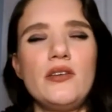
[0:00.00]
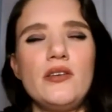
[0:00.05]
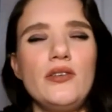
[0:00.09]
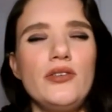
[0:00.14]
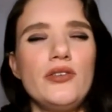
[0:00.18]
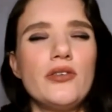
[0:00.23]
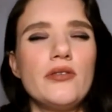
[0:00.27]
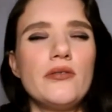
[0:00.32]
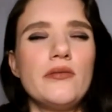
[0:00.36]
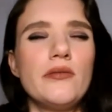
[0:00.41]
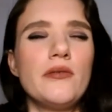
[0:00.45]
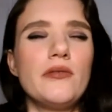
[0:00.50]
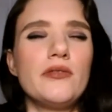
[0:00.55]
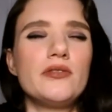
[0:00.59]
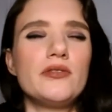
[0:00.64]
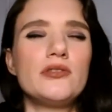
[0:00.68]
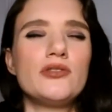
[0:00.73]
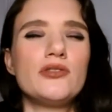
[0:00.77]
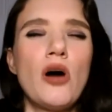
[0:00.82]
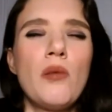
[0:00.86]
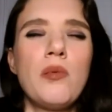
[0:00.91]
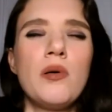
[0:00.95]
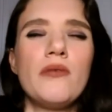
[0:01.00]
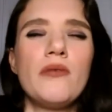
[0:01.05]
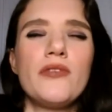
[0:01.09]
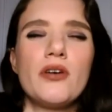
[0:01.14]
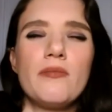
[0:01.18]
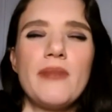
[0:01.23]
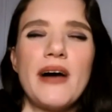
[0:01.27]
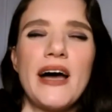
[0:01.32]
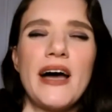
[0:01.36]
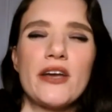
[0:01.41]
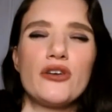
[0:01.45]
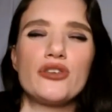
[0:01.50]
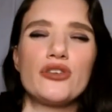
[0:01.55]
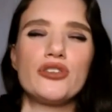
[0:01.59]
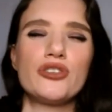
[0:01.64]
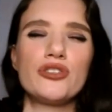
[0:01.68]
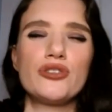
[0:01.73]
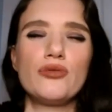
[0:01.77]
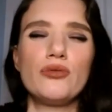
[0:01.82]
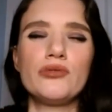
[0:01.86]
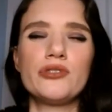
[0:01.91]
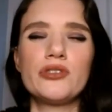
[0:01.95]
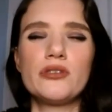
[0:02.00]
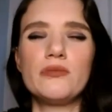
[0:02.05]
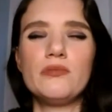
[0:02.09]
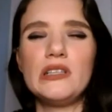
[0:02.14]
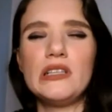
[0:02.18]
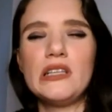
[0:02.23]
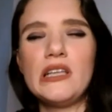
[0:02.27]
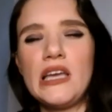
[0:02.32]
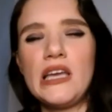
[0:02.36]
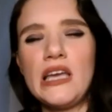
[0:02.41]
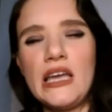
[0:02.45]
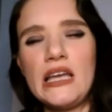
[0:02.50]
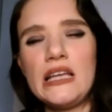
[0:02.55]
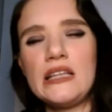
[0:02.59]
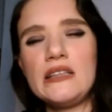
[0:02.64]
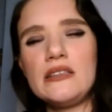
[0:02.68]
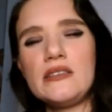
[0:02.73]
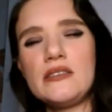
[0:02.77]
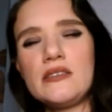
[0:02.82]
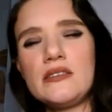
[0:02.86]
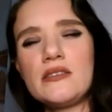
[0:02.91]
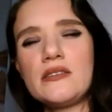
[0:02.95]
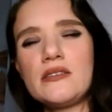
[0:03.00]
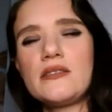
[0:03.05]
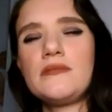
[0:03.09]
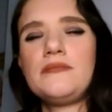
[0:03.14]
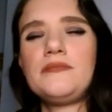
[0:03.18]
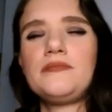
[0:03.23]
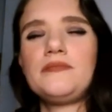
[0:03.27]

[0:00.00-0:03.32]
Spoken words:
your top of your back, your shoulder blades,